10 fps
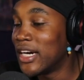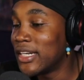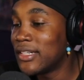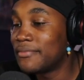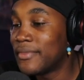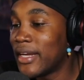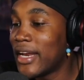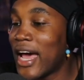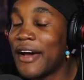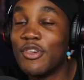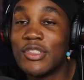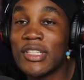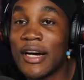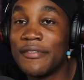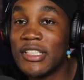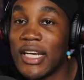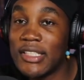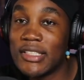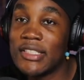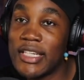done it and have those
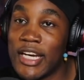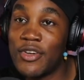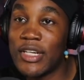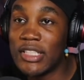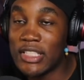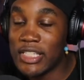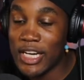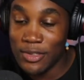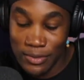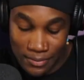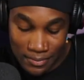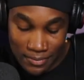conversations here on this channel